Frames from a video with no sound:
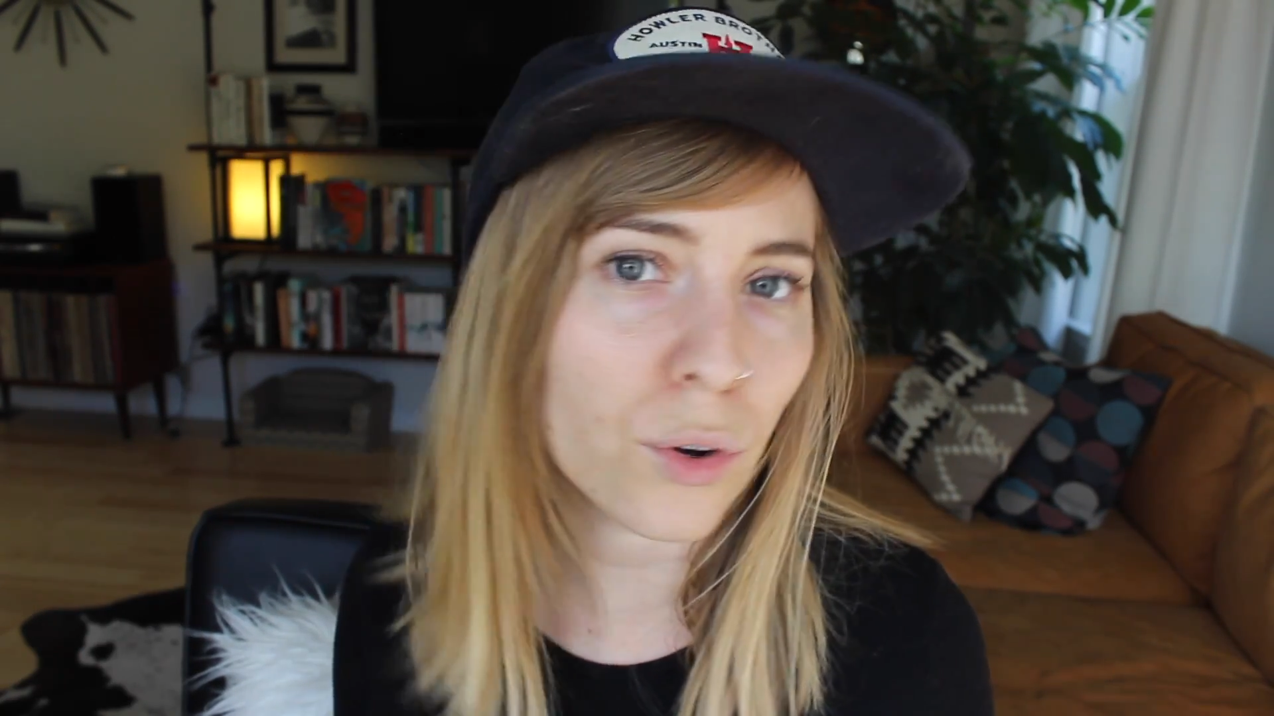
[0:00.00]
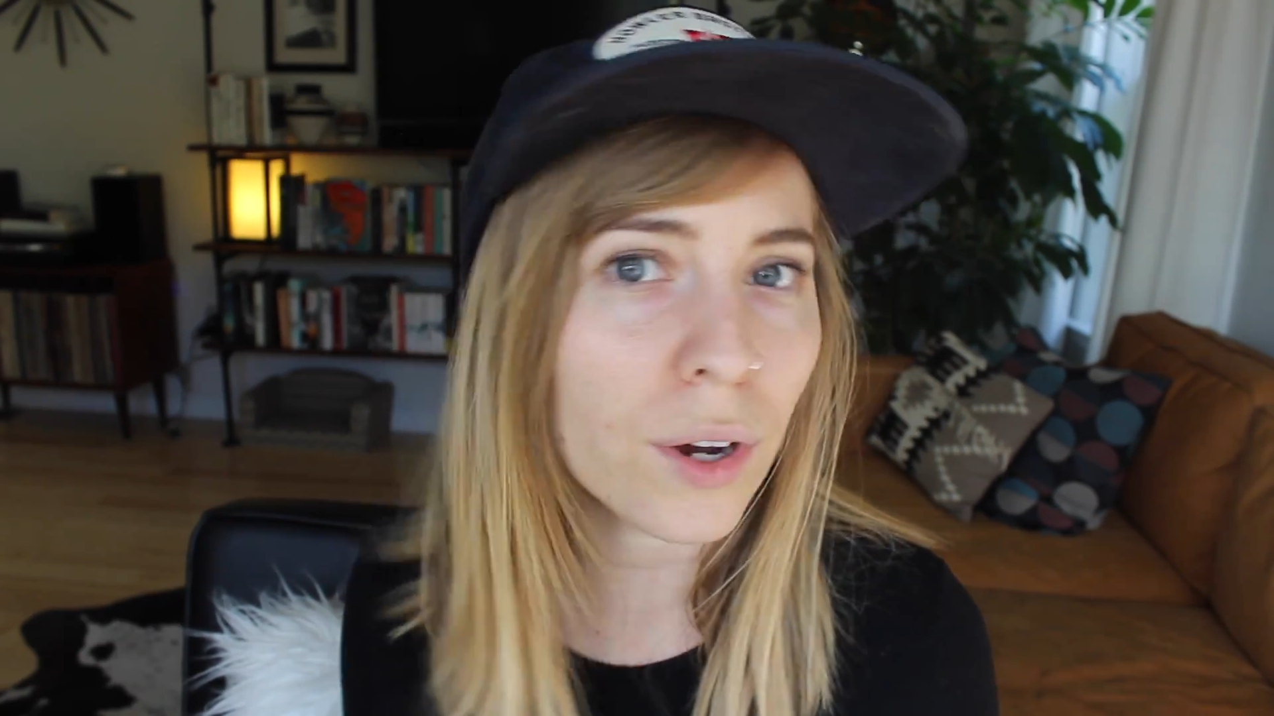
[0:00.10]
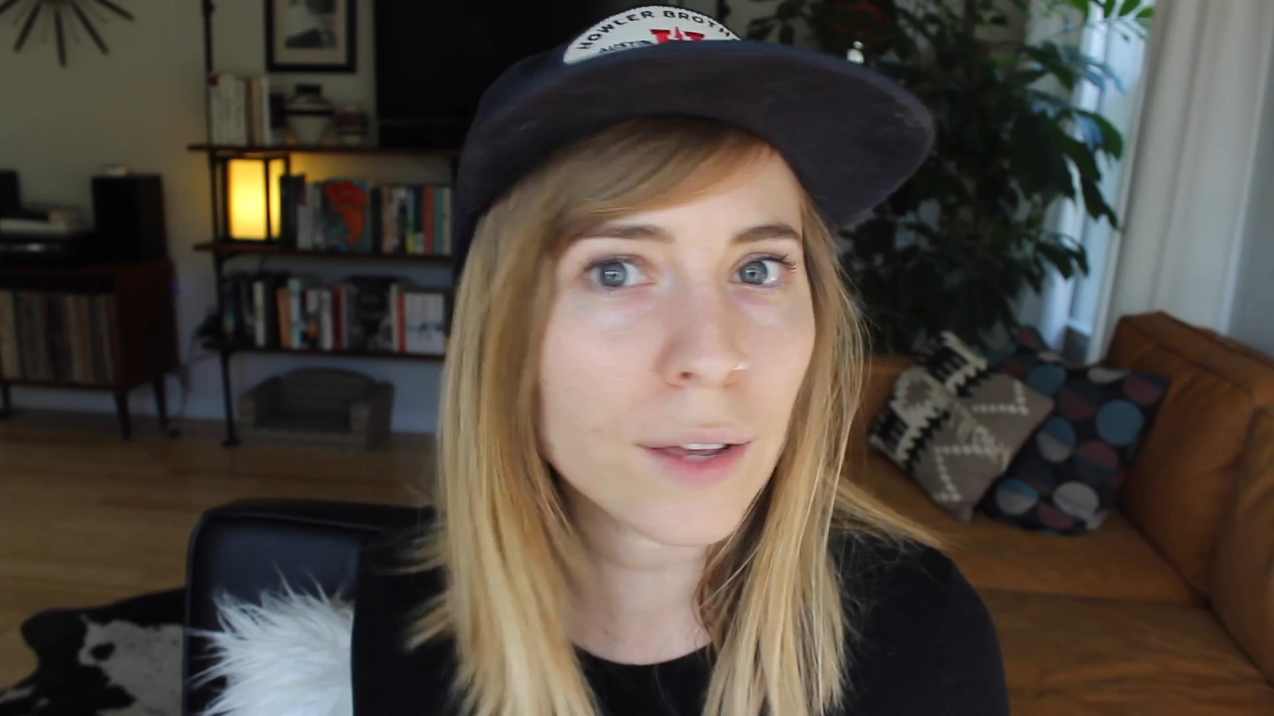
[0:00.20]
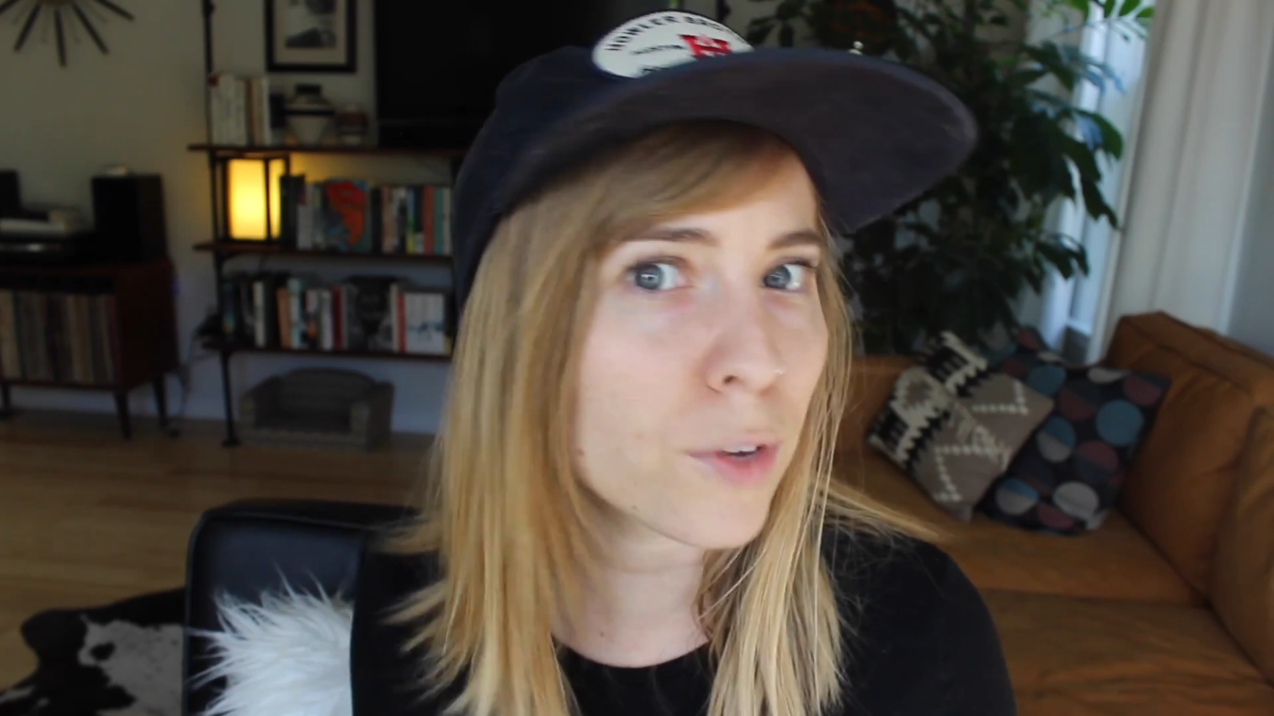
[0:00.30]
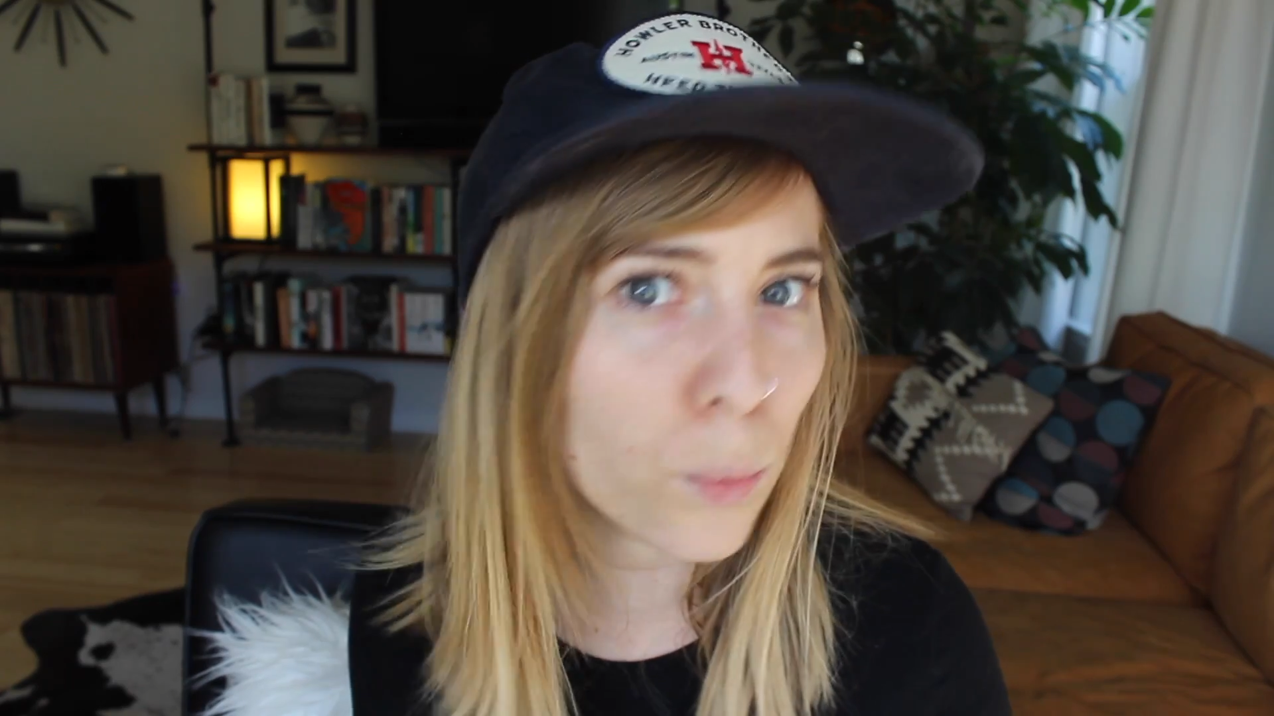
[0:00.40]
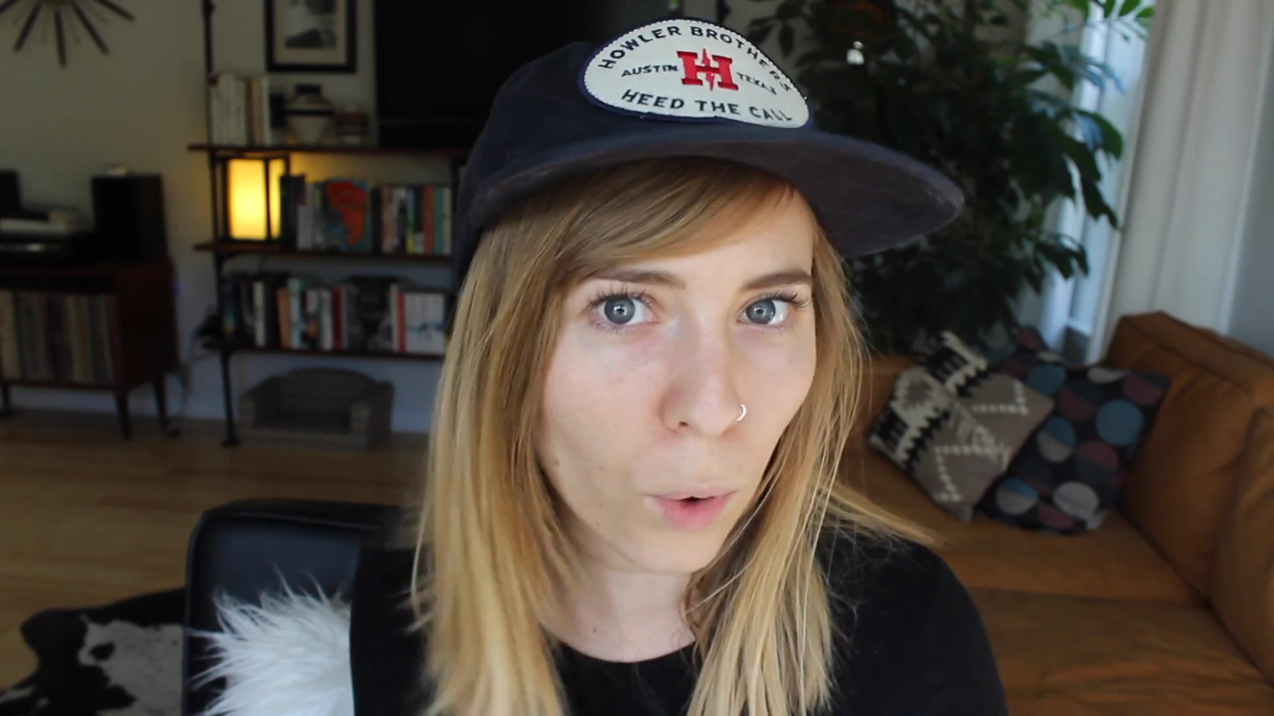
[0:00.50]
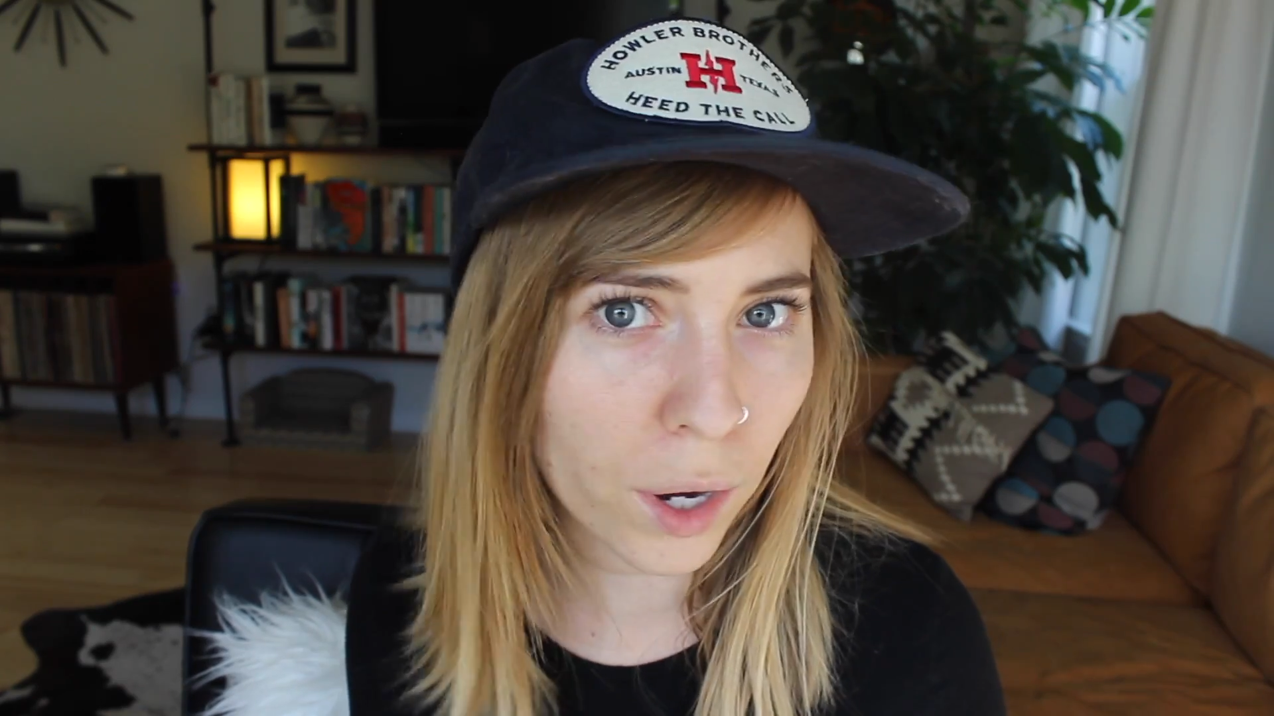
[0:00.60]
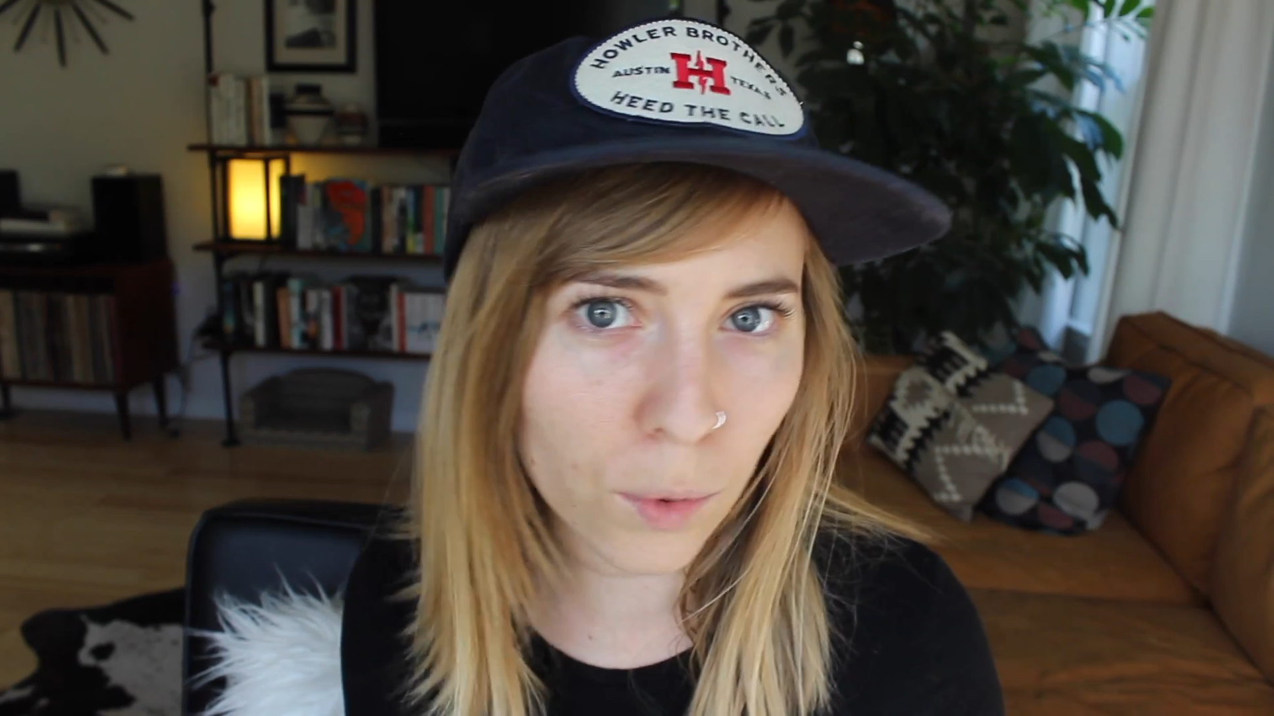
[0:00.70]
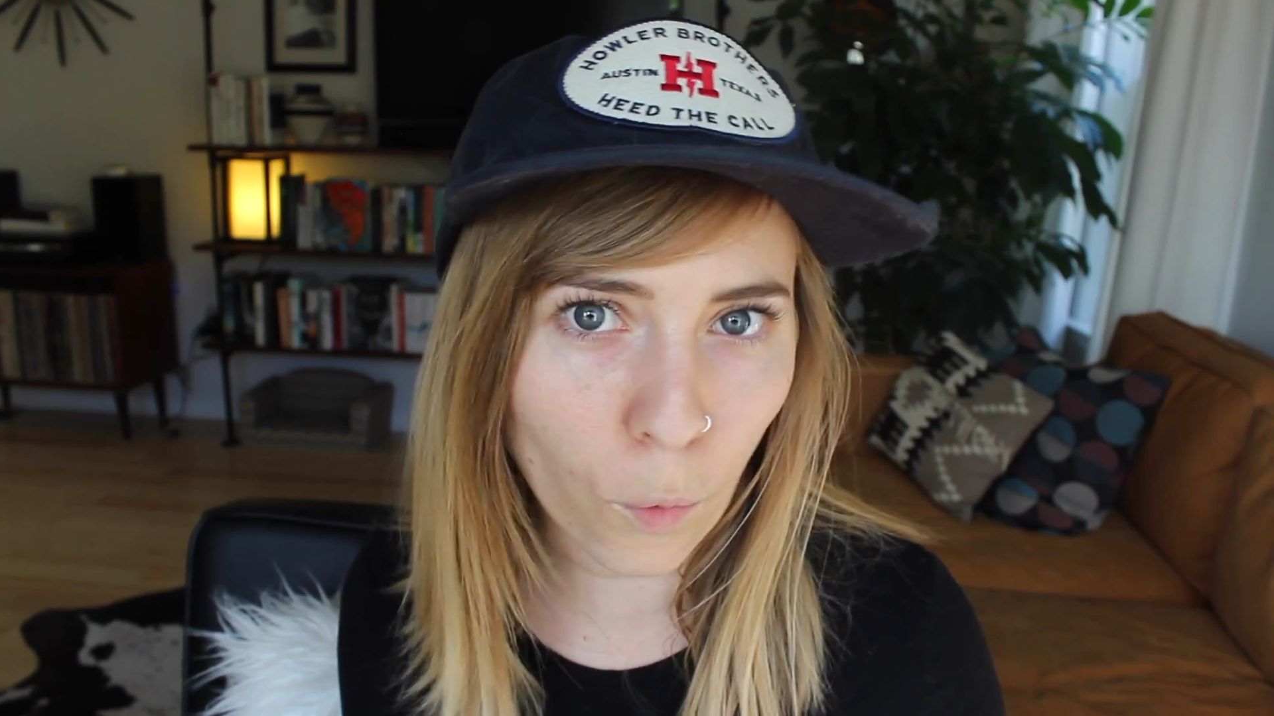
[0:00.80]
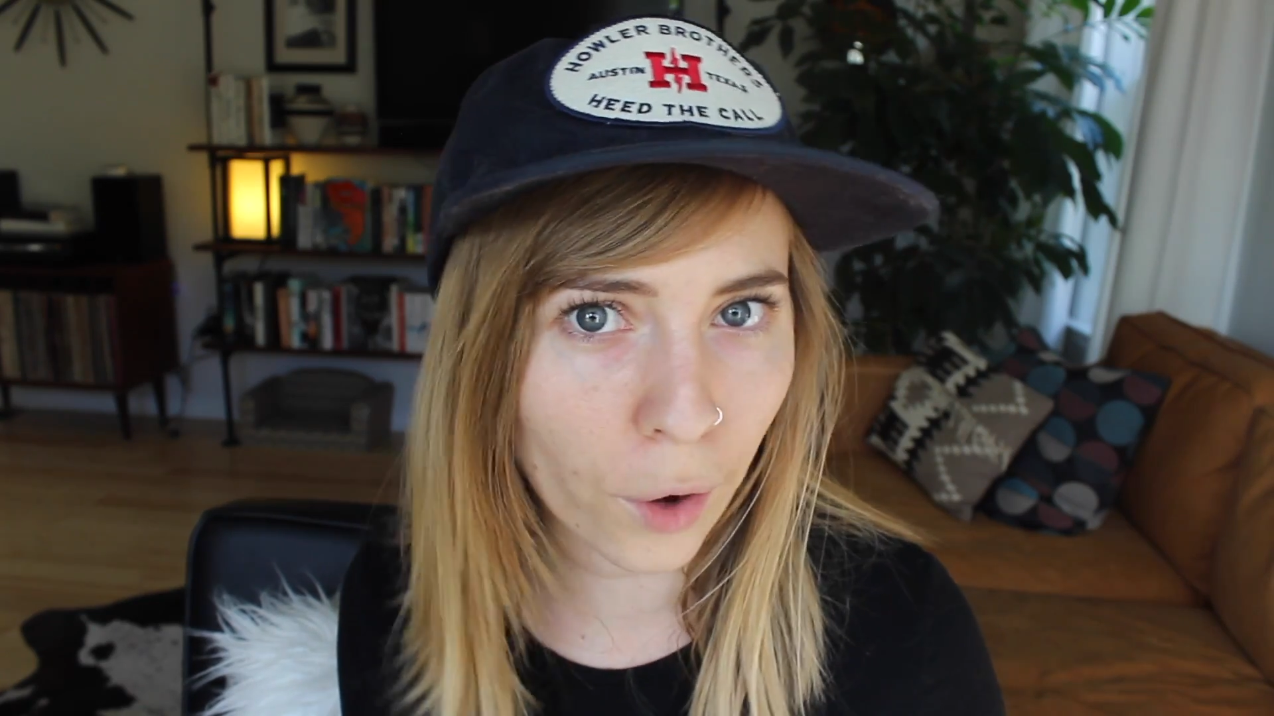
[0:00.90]
or even
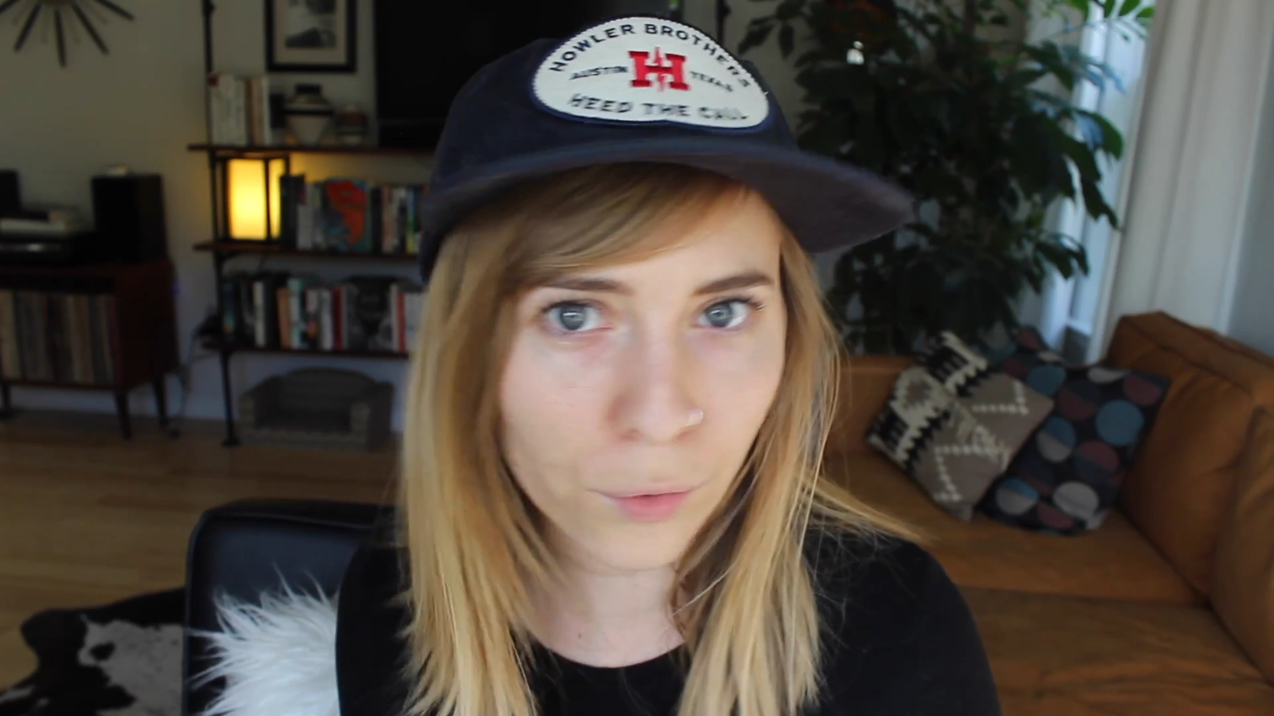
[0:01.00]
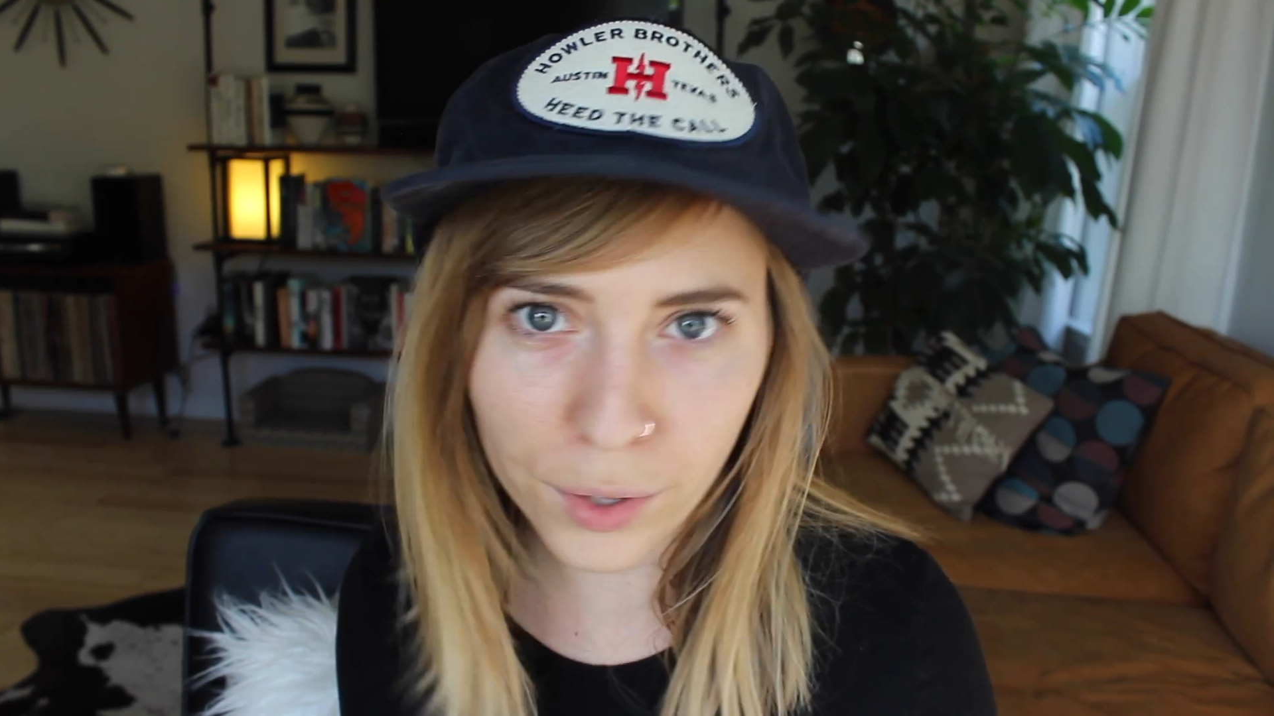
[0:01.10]
one-on-one